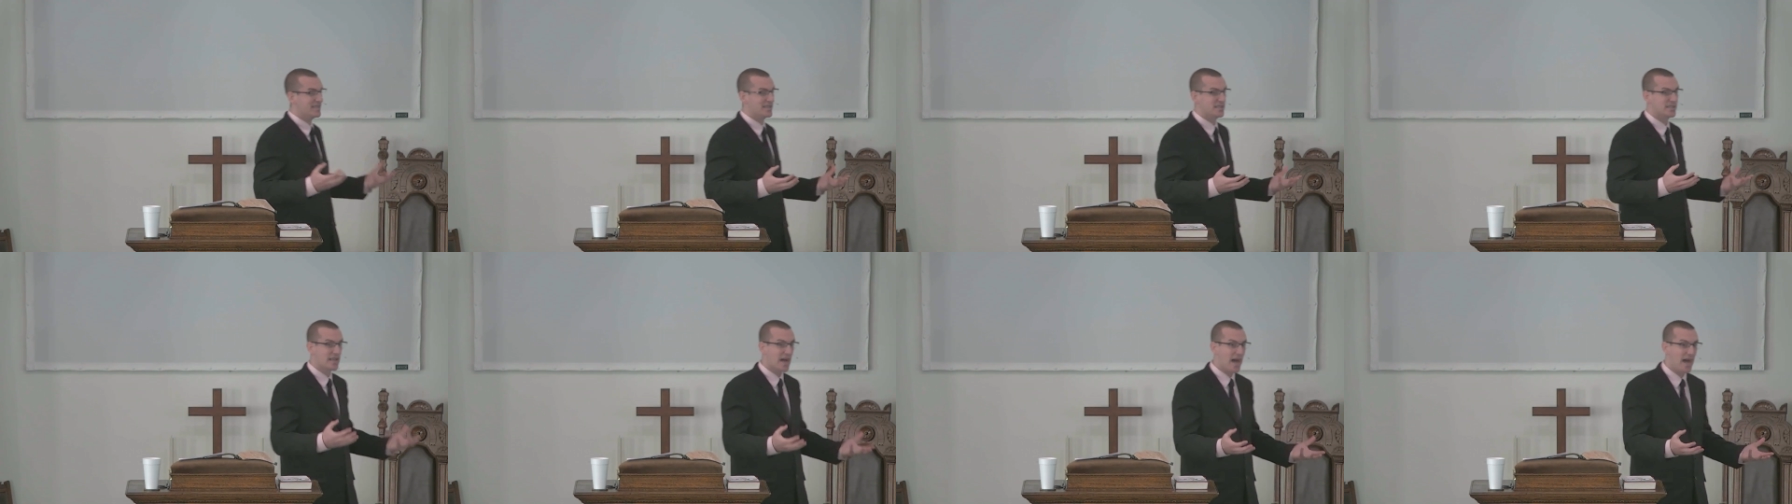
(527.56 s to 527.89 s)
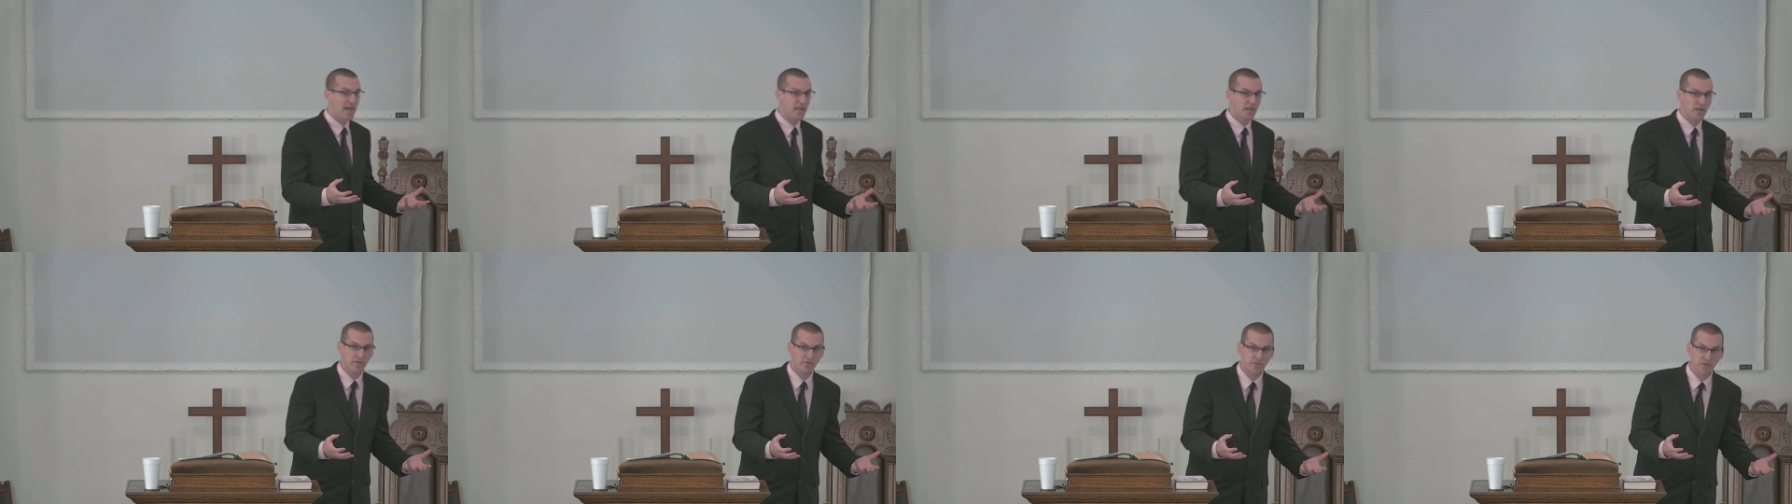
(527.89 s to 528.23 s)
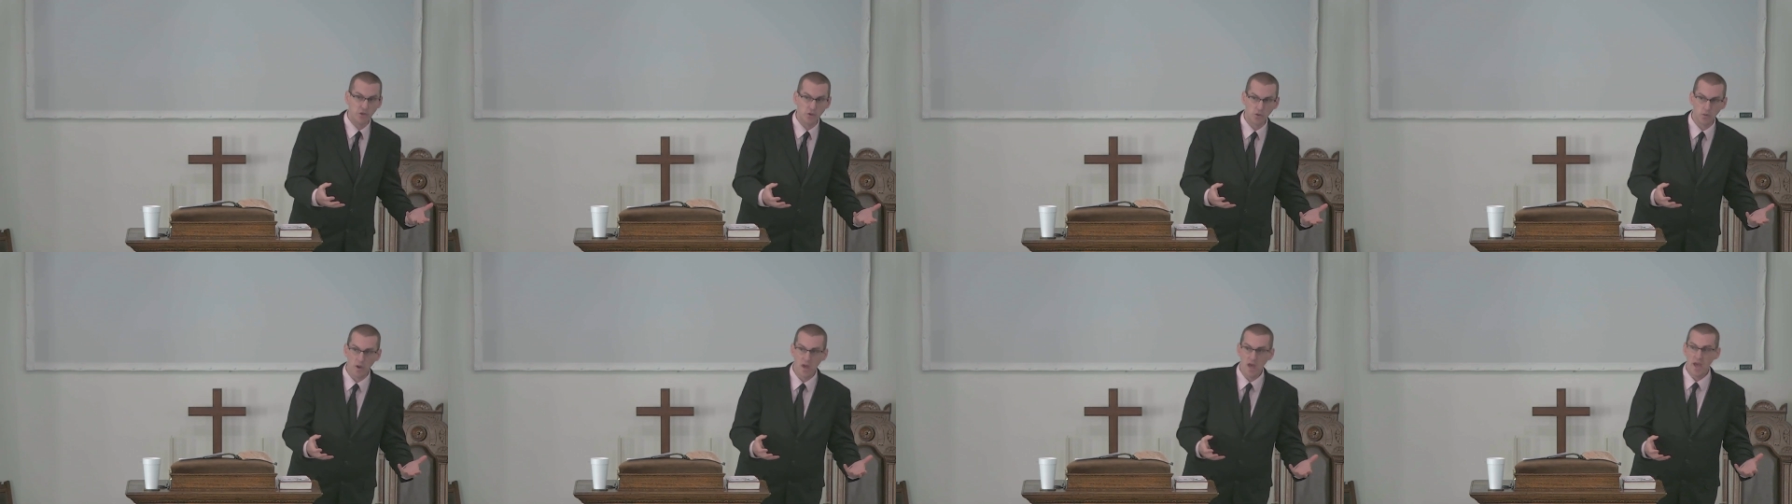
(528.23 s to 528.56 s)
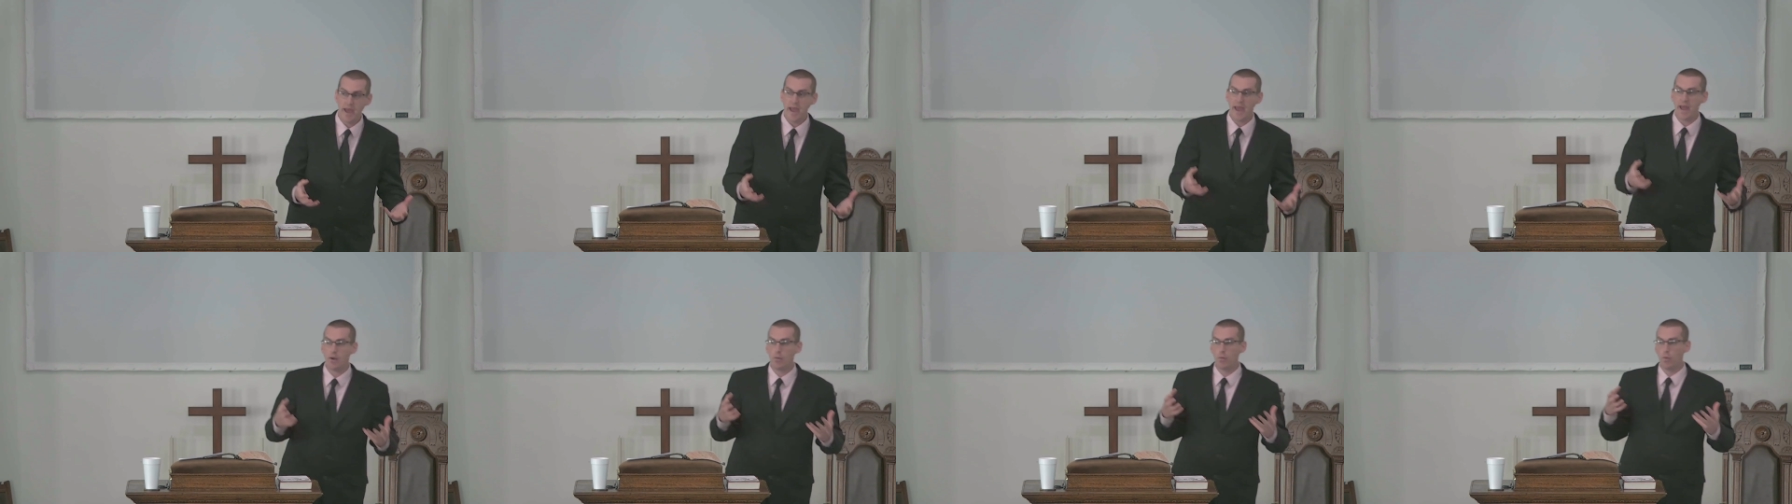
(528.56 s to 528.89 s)
inside of you
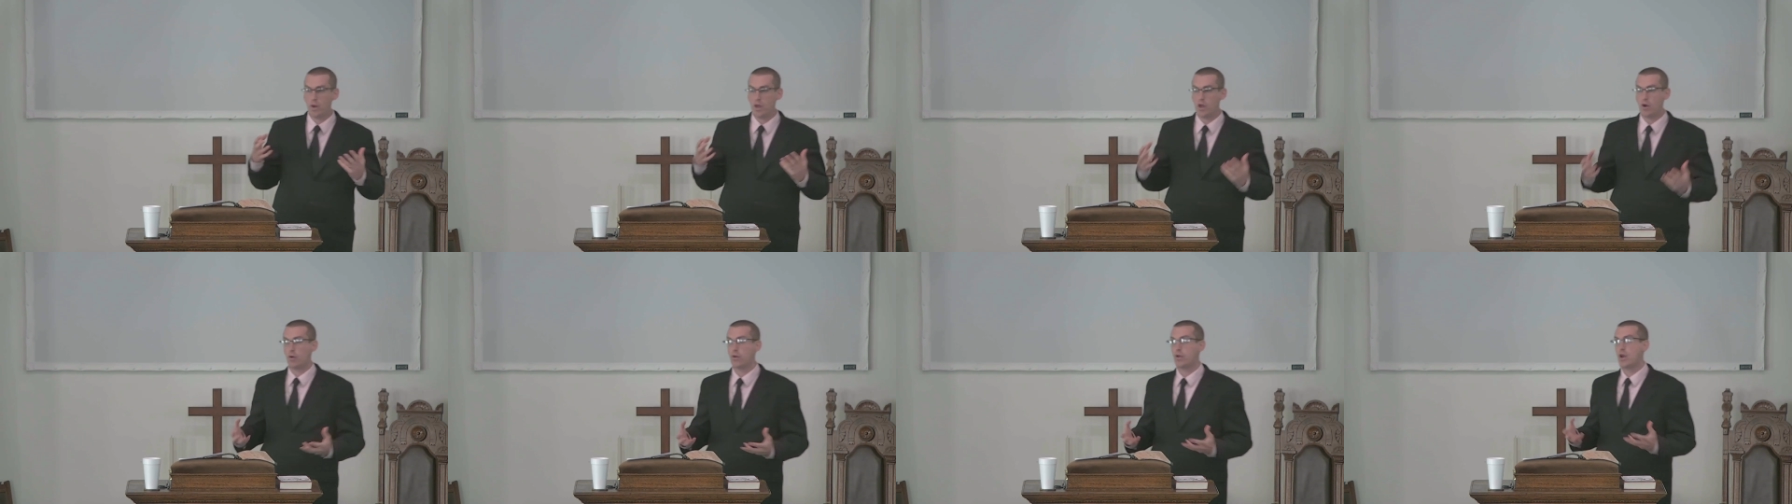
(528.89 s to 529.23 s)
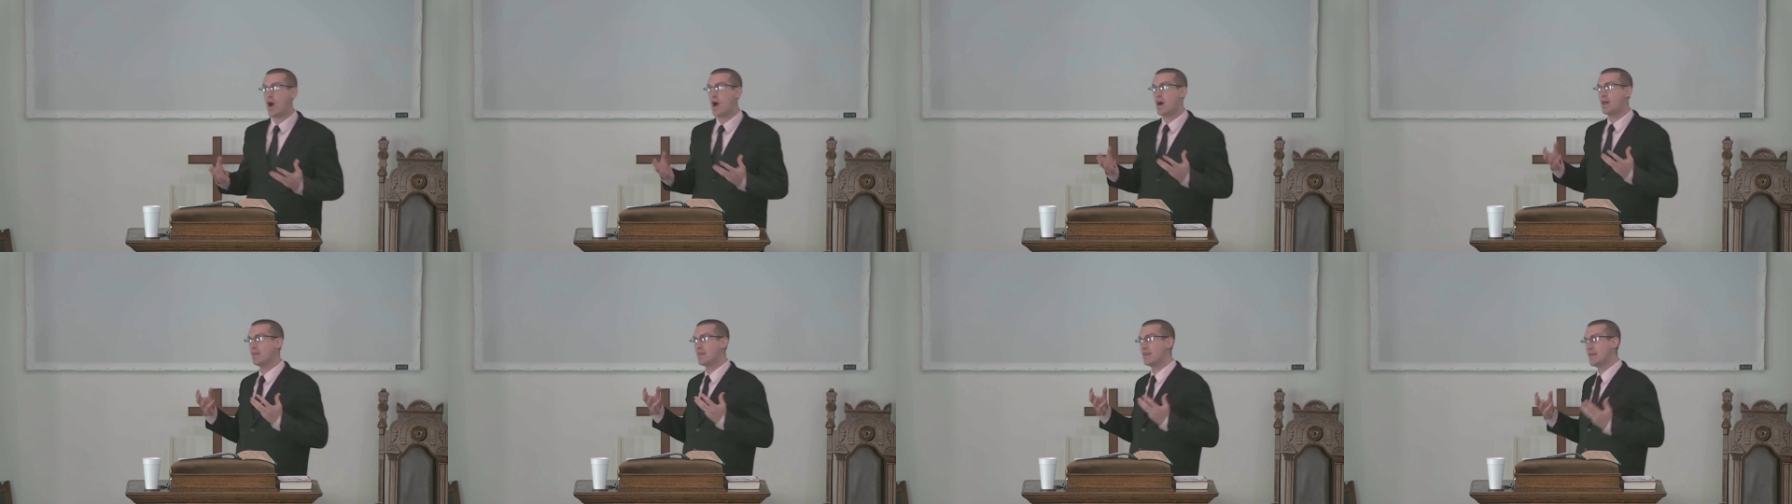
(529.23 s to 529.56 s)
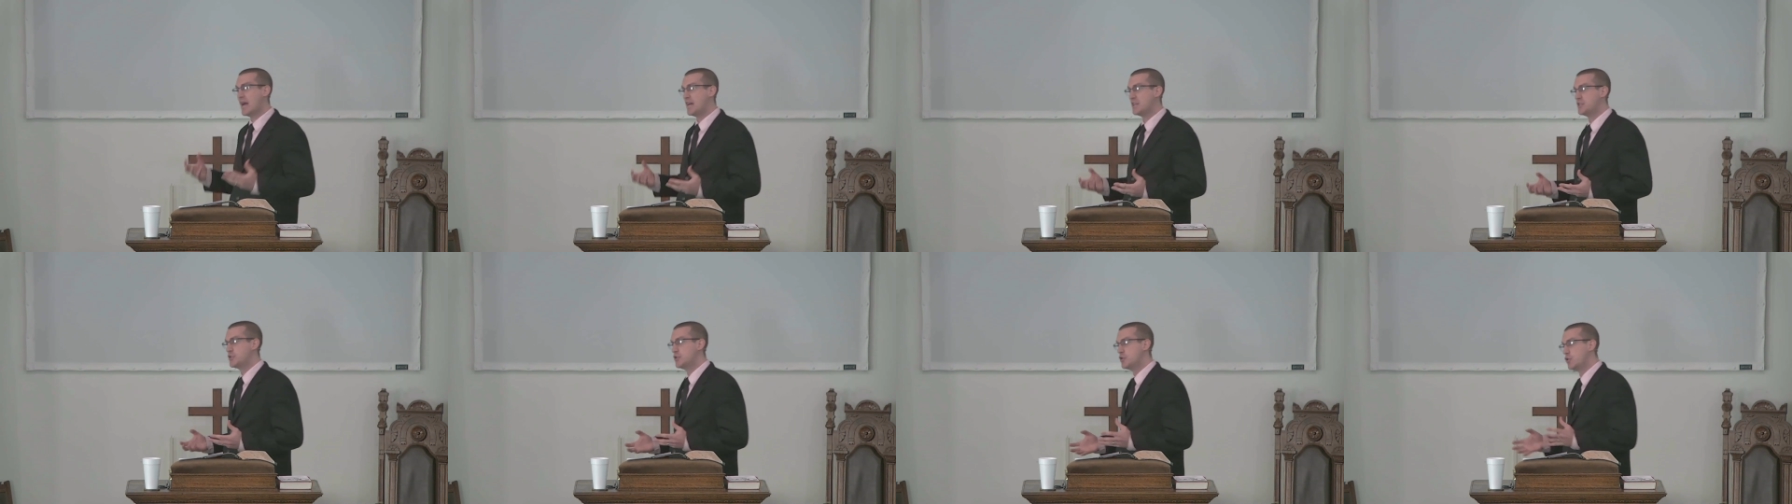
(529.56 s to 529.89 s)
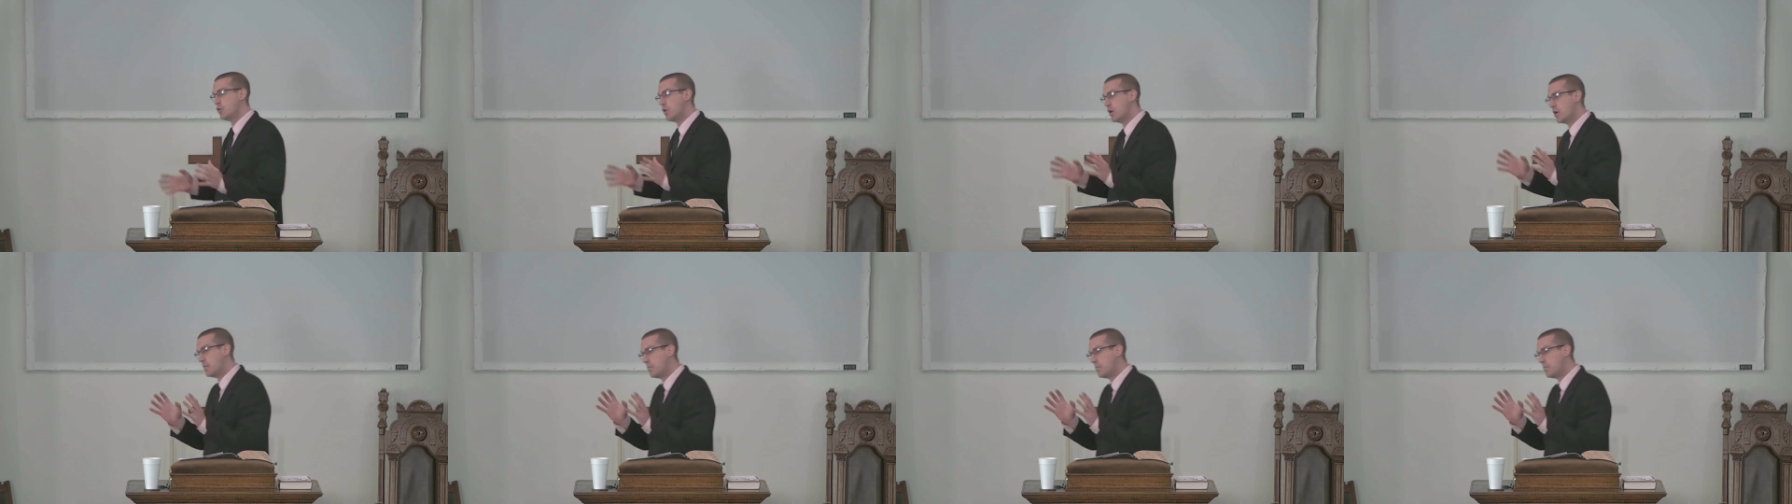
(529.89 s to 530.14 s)
and will not let